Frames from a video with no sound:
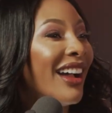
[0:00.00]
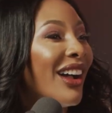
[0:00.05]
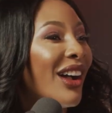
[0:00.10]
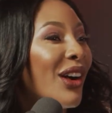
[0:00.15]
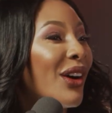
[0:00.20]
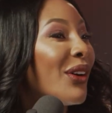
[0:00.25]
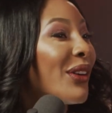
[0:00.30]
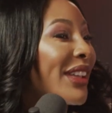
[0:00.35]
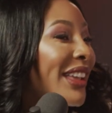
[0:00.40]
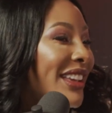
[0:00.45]

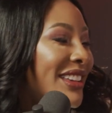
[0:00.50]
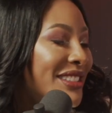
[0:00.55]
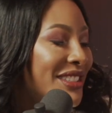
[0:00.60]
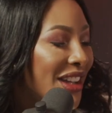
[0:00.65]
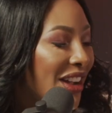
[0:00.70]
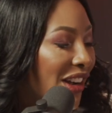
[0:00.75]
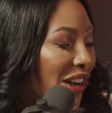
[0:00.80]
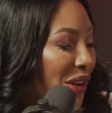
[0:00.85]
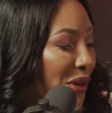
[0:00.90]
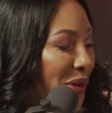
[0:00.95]
okay so
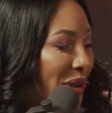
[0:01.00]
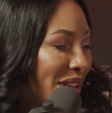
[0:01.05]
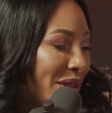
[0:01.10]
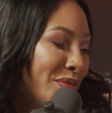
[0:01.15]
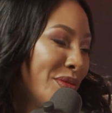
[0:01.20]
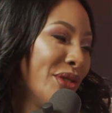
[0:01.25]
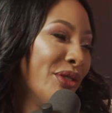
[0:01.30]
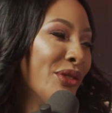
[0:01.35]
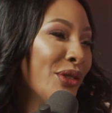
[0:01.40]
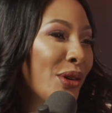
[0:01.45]

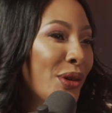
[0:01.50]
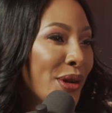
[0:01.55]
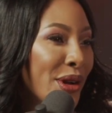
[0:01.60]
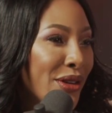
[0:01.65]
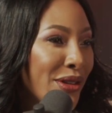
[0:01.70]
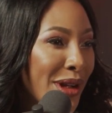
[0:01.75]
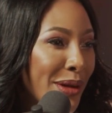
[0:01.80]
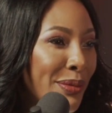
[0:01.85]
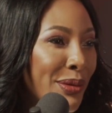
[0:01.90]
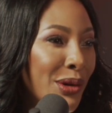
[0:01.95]
Aldwyn before we
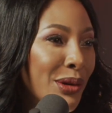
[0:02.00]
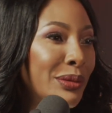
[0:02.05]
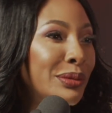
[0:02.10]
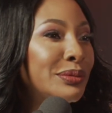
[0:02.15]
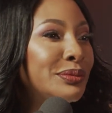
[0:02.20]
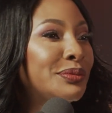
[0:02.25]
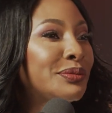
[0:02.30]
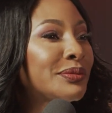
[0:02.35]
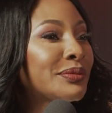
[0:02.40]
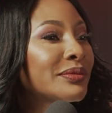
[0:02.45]
wrap up
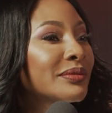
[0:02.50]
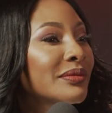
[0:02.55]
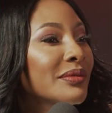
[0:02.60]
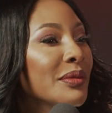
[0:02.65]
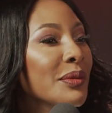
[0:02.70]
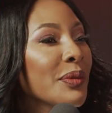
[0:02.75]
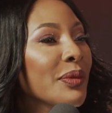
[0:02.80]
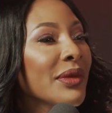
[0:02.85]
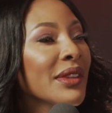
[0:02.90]
mm-hmm.